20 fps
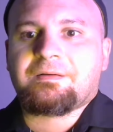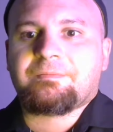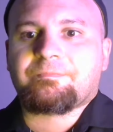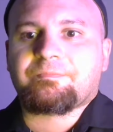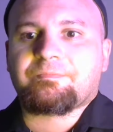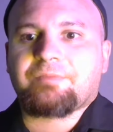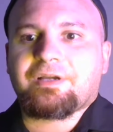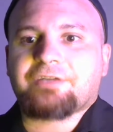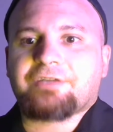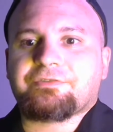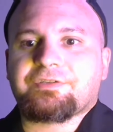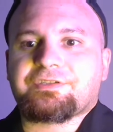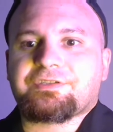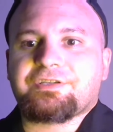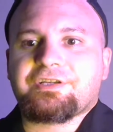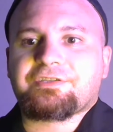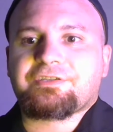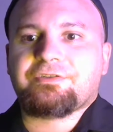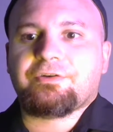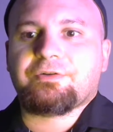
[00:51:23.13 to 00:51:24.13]
Patrick
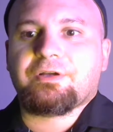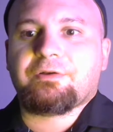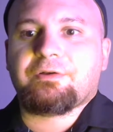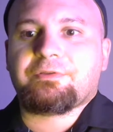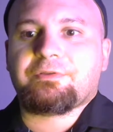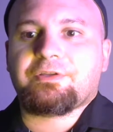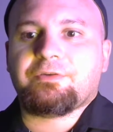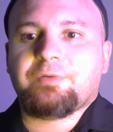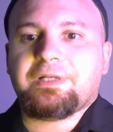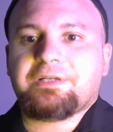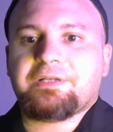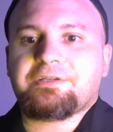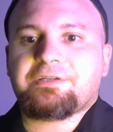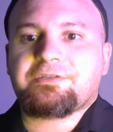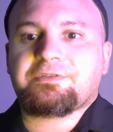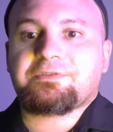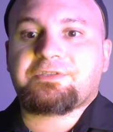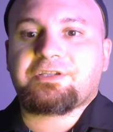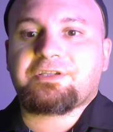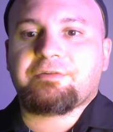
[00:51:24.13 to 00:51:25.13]
says, no, the New
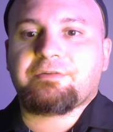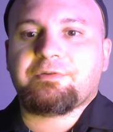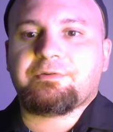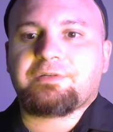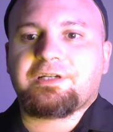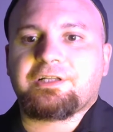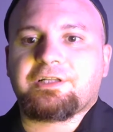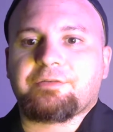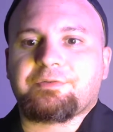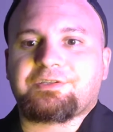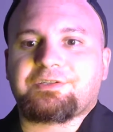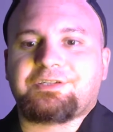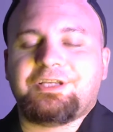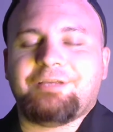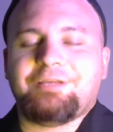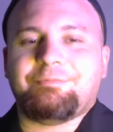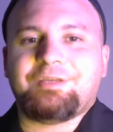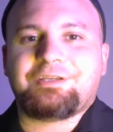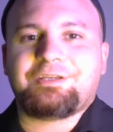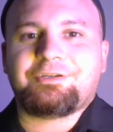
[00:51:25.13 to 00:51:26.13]
England serial killer is
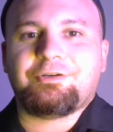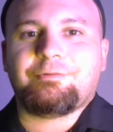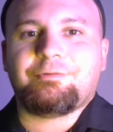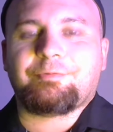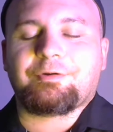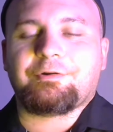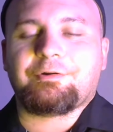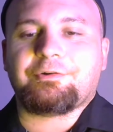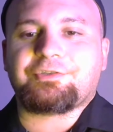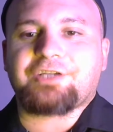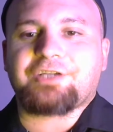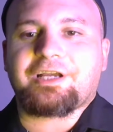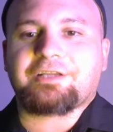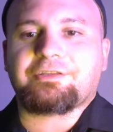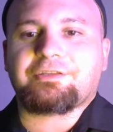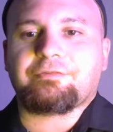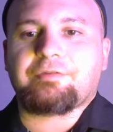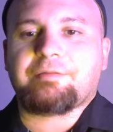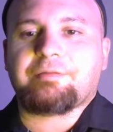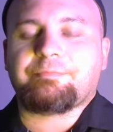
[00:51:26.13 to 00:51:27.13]
D.B. Cooper or Jack
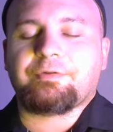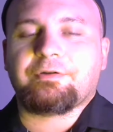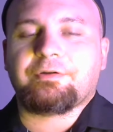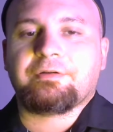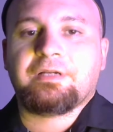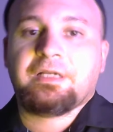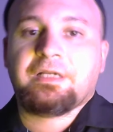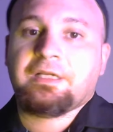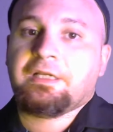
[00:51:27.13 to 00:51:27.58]
the Ripper.